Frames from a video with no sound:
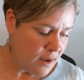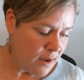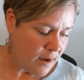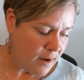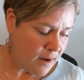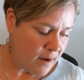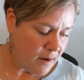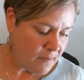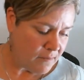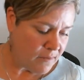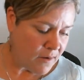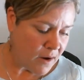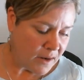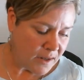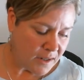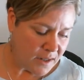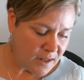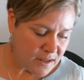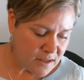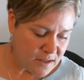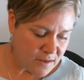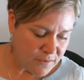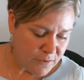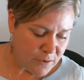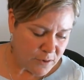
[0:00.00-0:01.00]

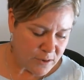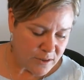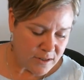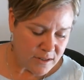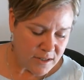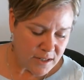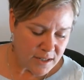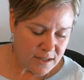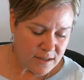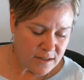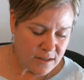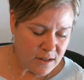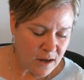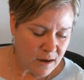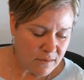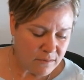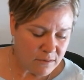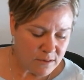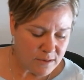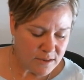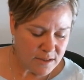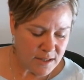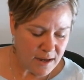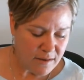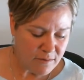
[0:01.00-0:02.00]
Vonnegut's first 6
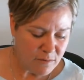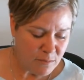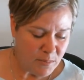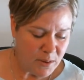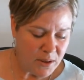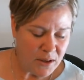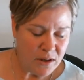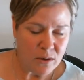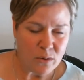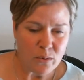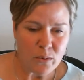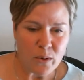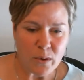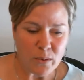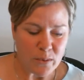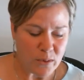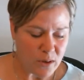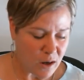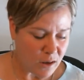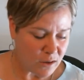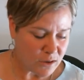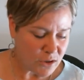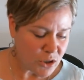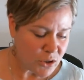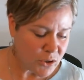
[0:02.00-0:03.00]
novels have been, quote,
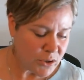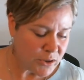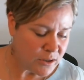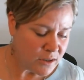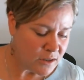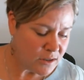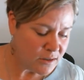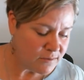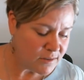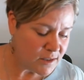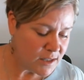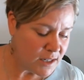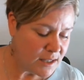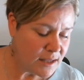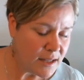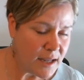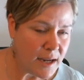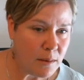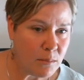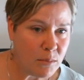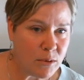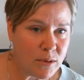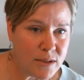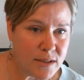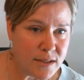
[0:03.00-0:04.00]
alternatively
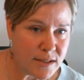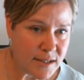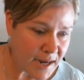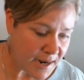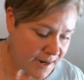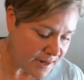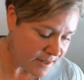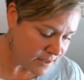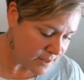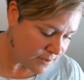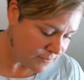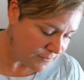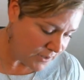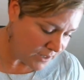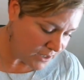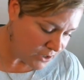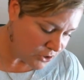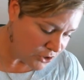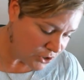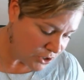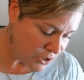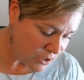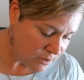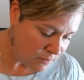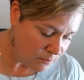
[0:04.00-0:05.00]
labeled science
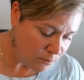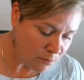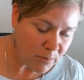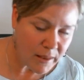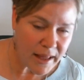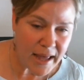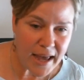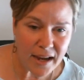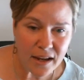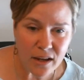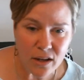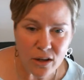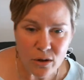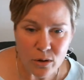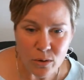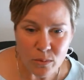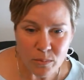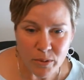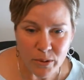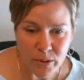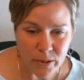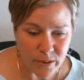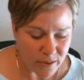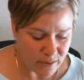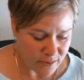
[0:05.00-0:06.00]
fiction, black
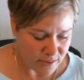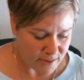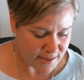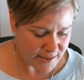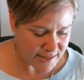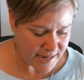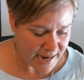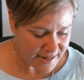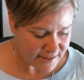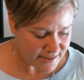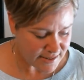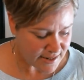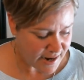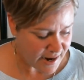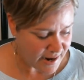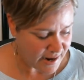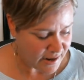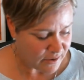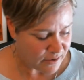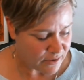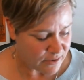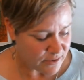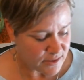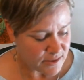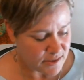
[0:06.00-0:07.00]
humor,
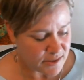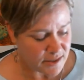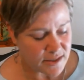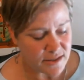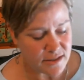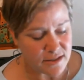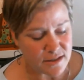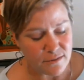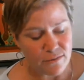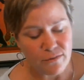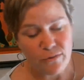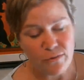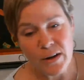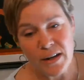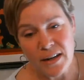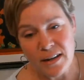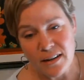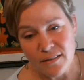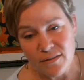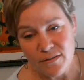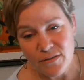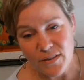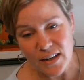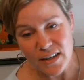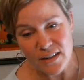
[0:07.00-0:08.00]
satire,
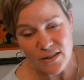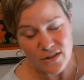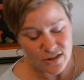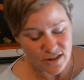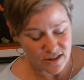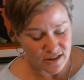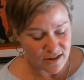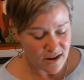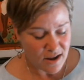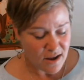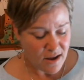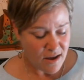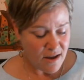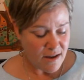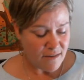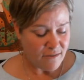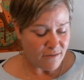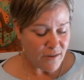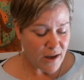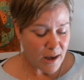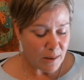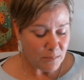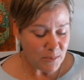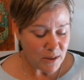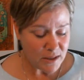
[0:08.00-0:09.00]
schizophrenic fiction,
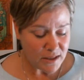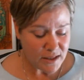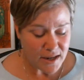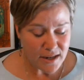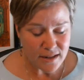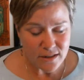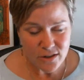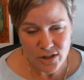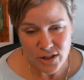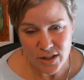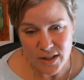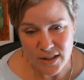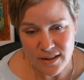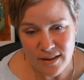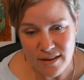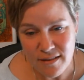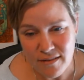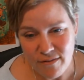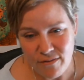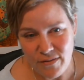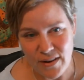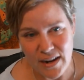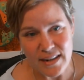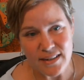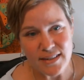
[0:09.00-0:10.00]
fabulation,
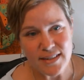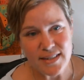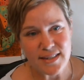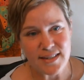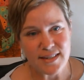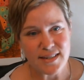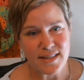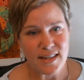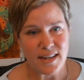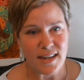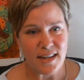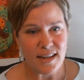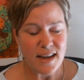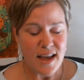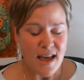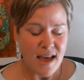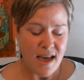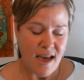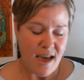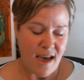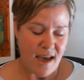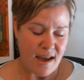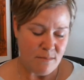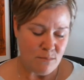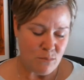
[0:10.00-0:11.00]
fantasy,
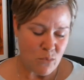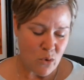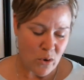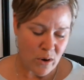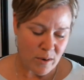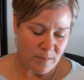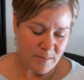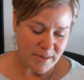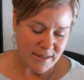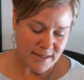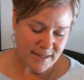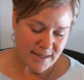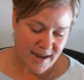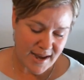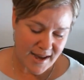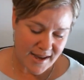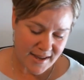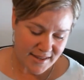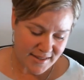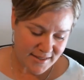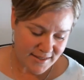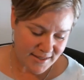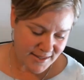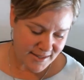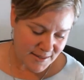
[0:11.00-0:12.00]
and more
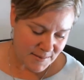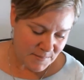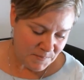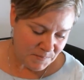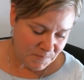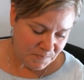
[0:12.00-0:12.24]
besides.